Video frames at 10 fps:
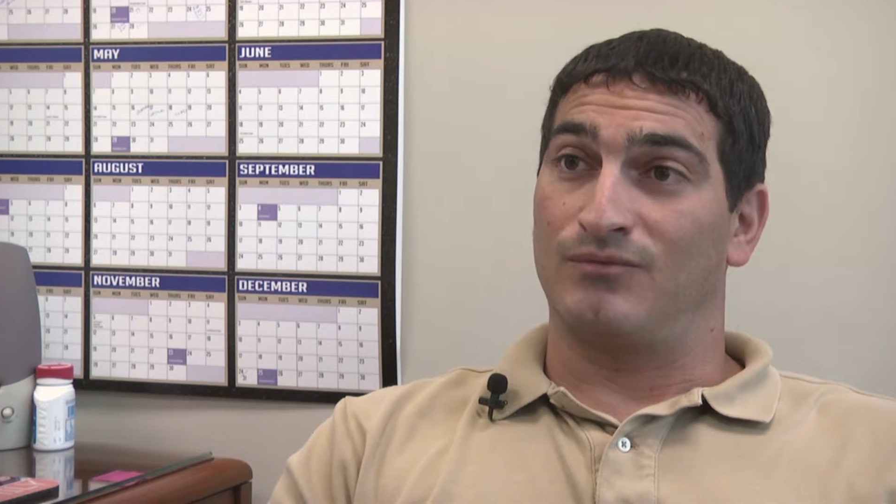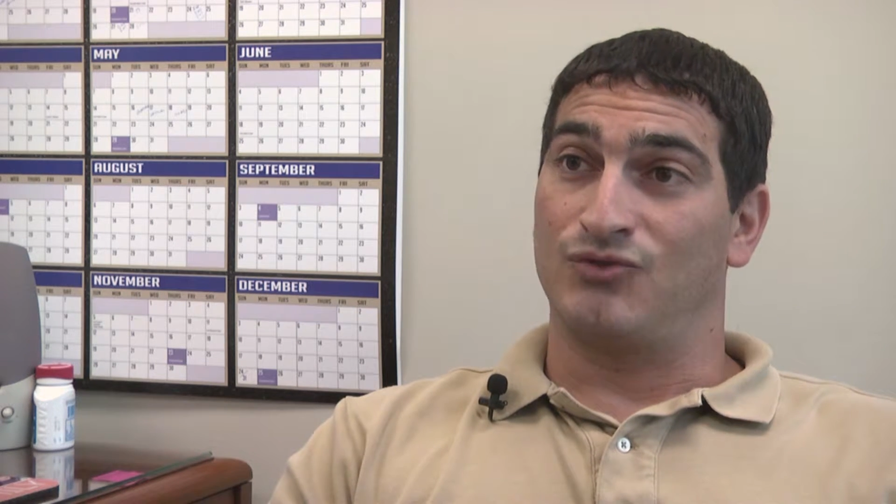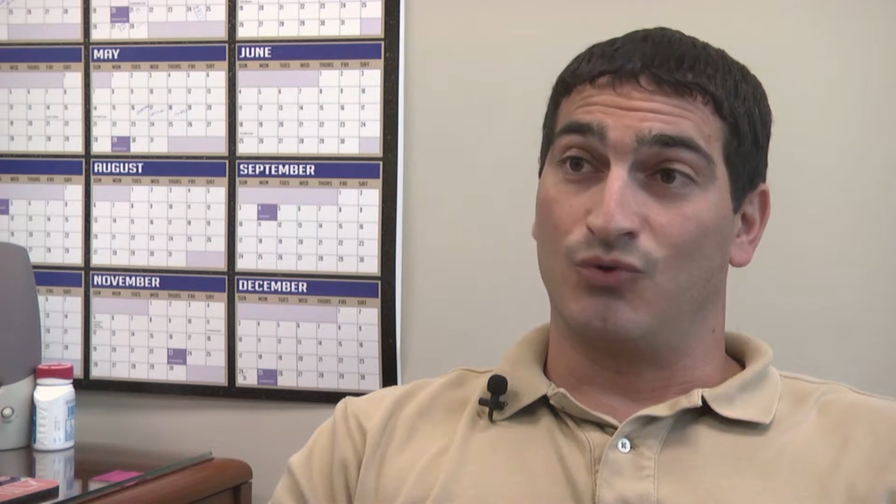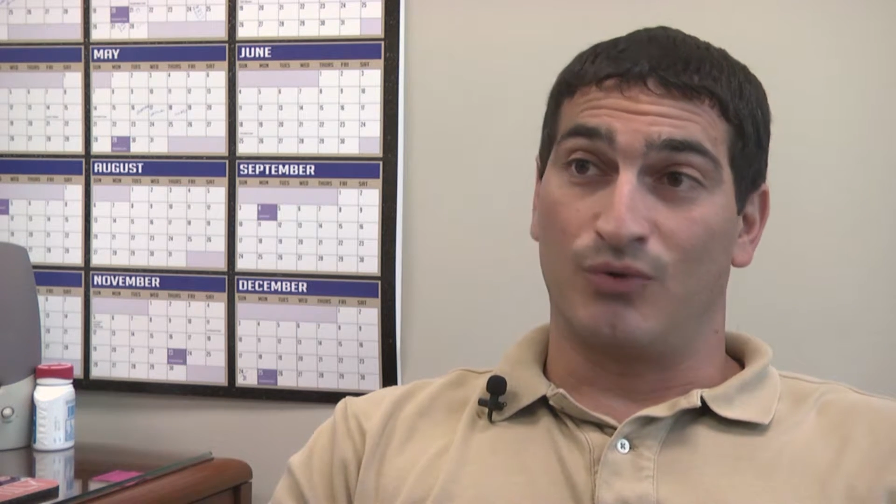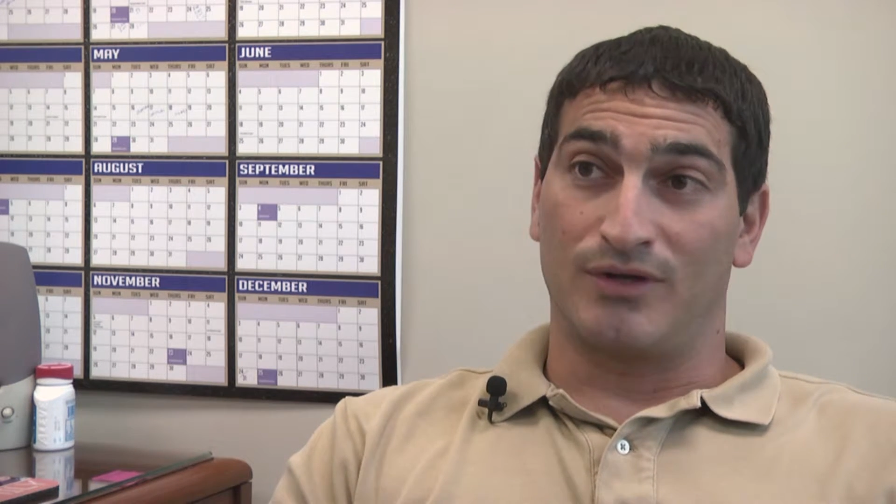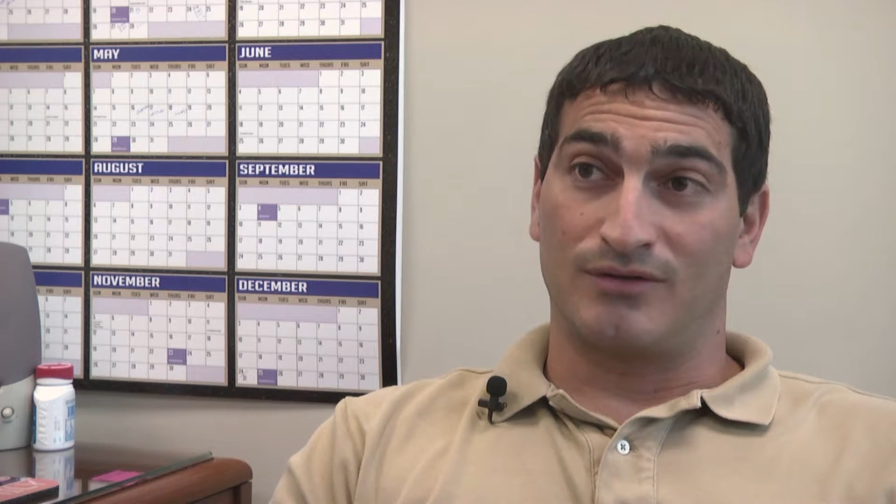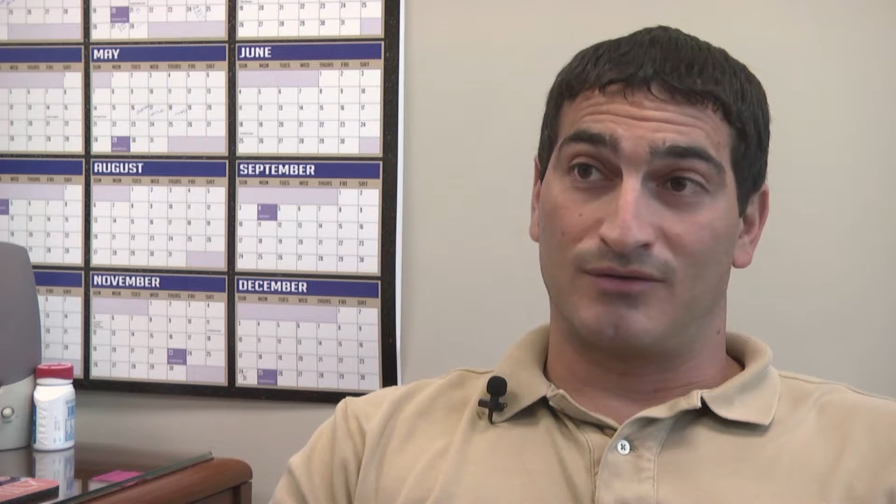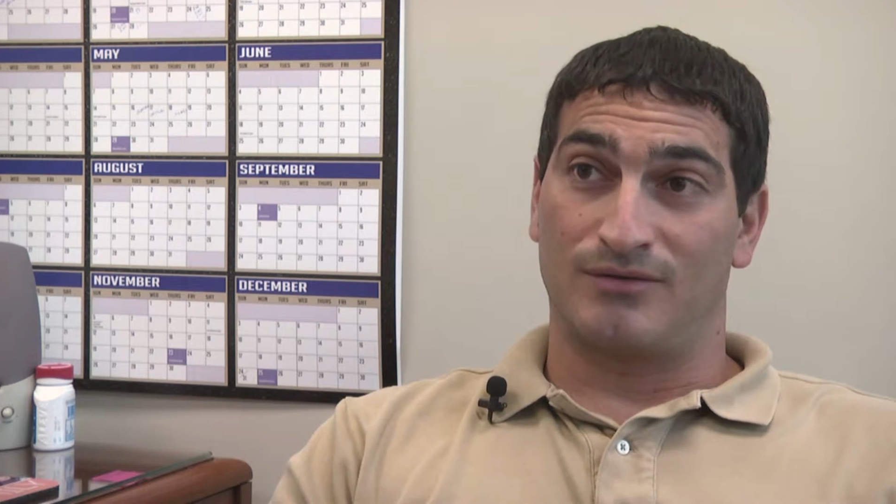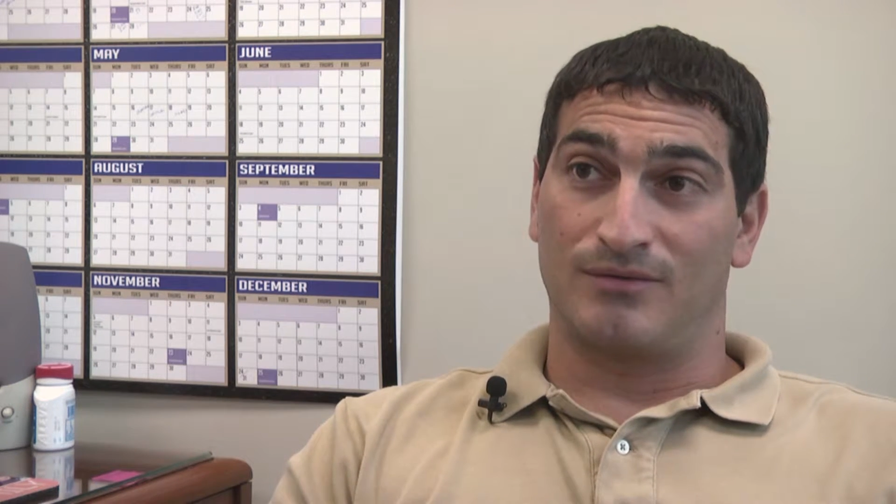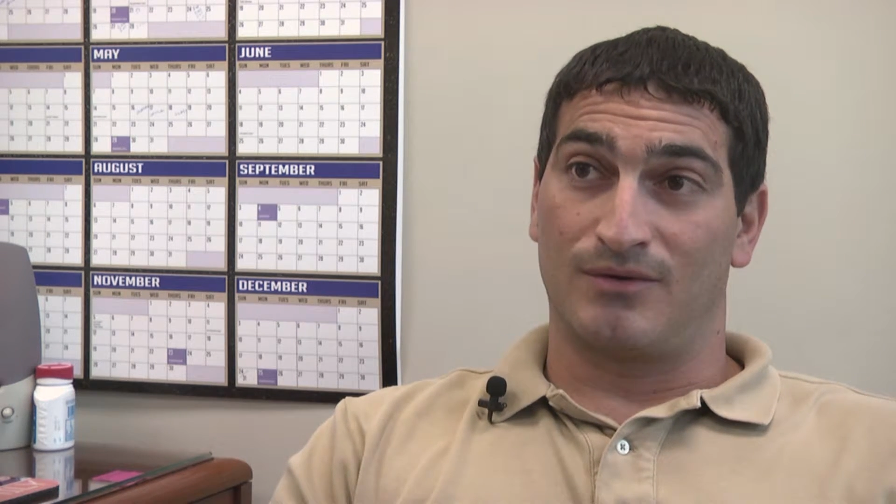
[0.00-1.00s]

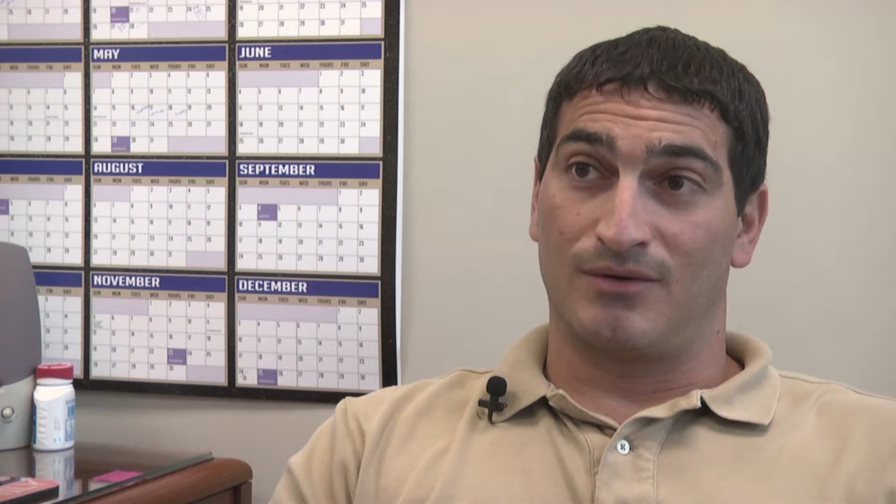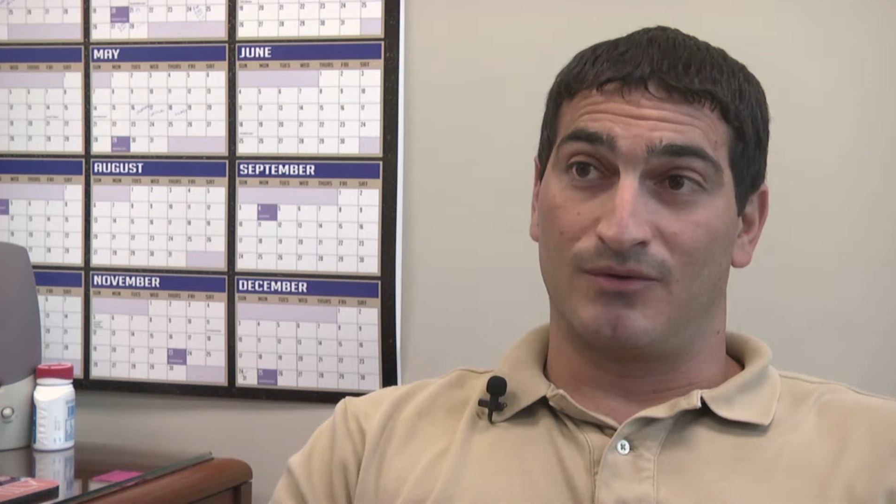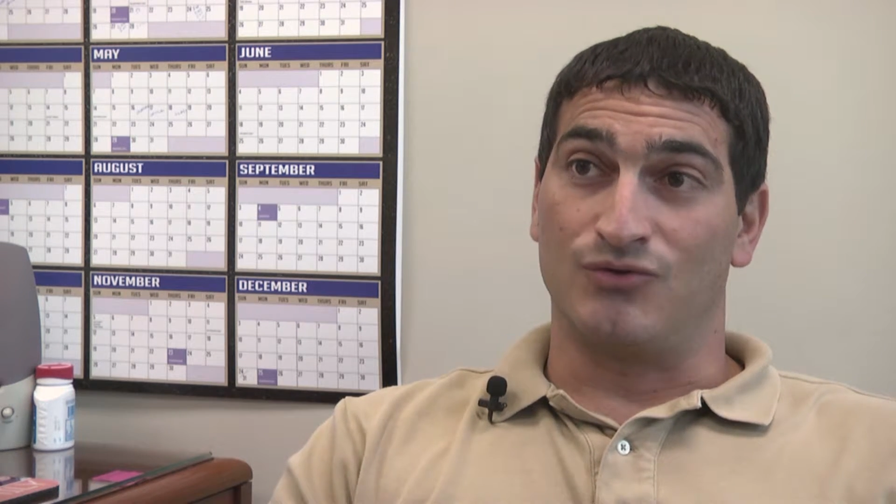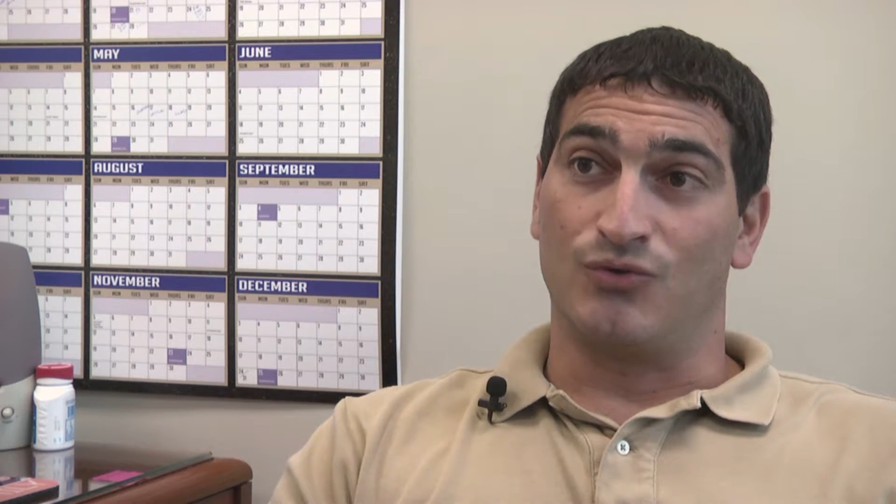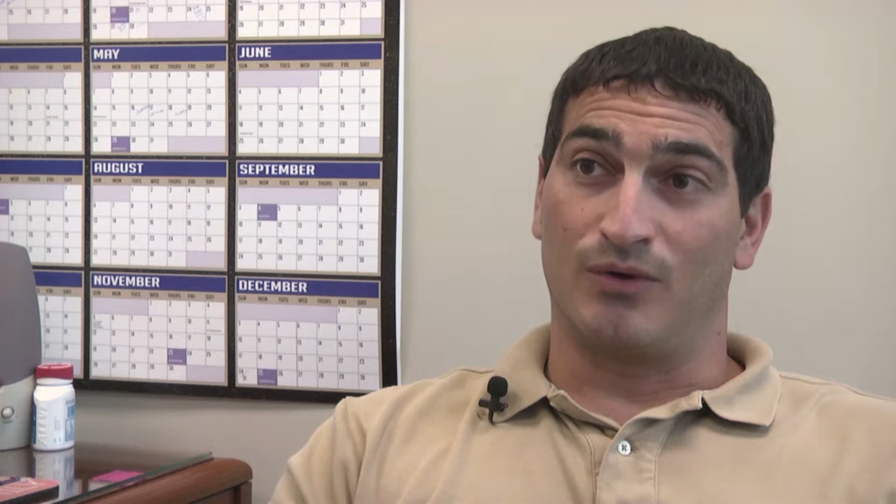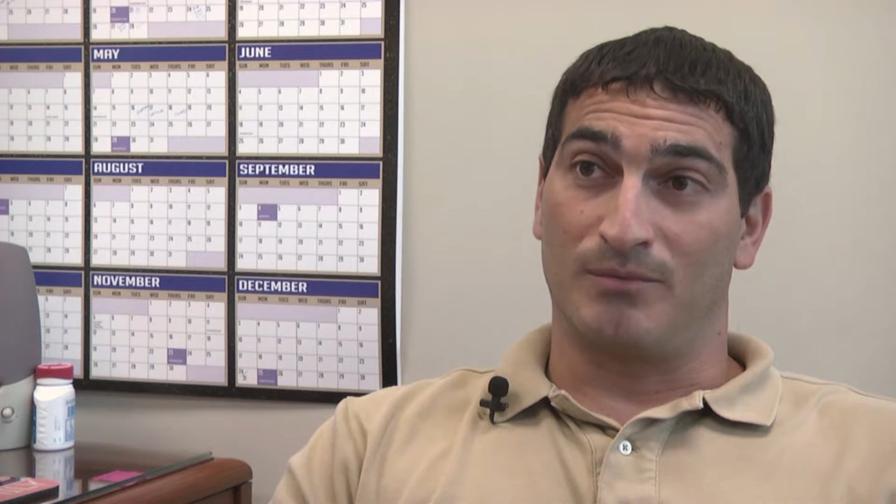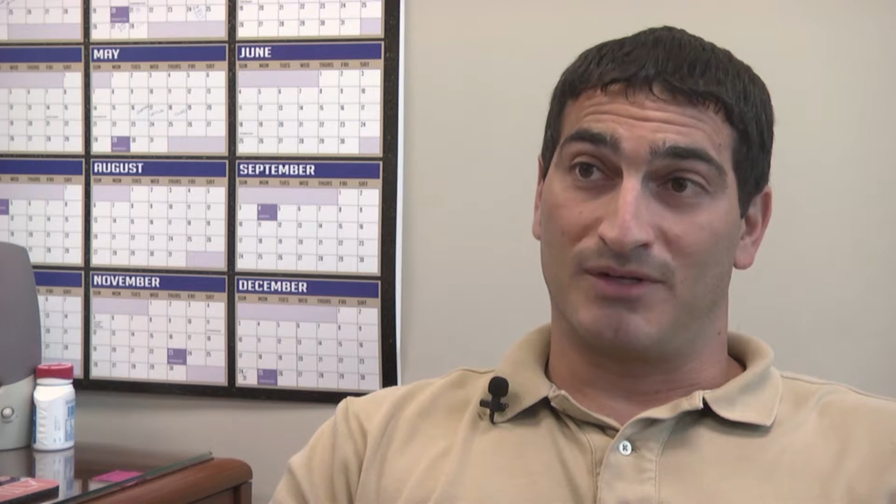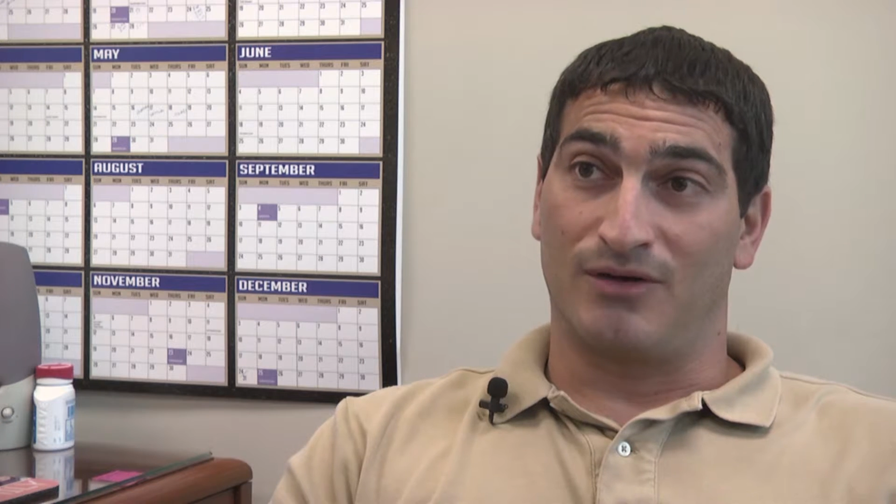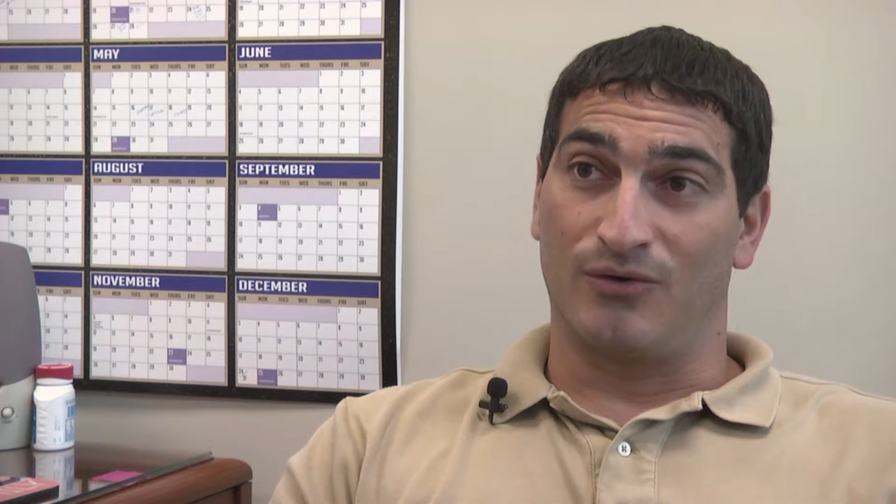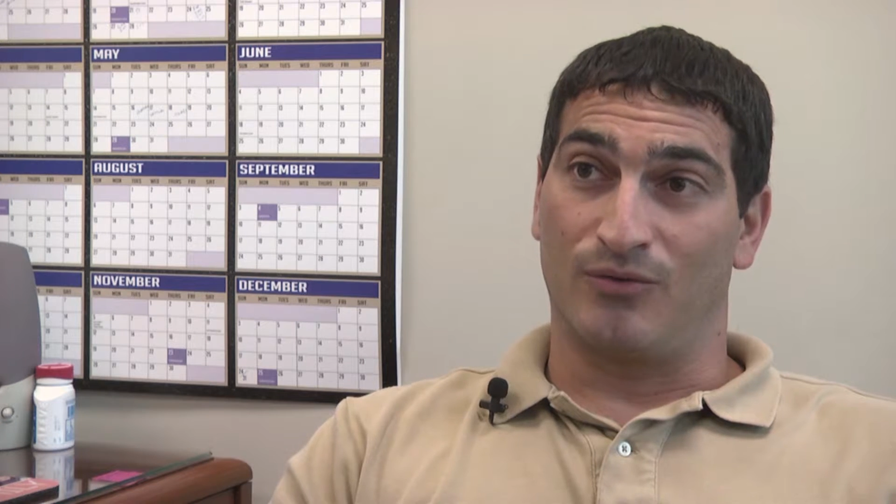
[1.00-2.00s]
joint
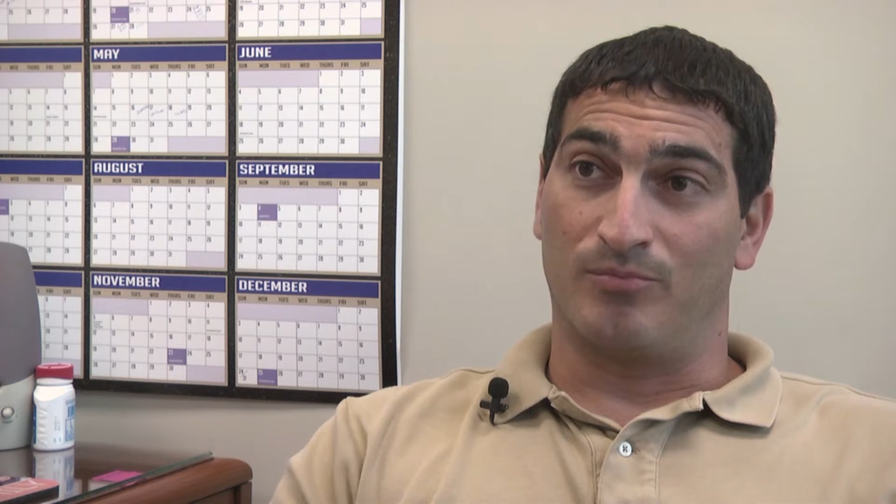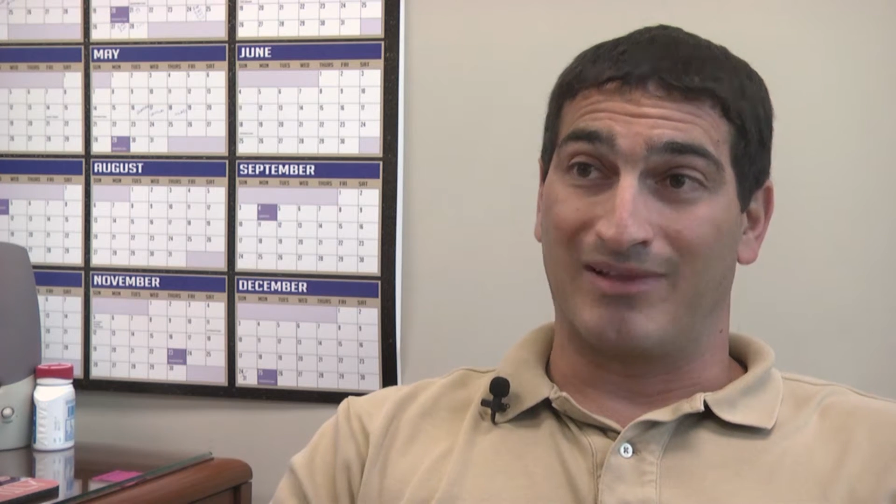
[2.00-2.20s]
material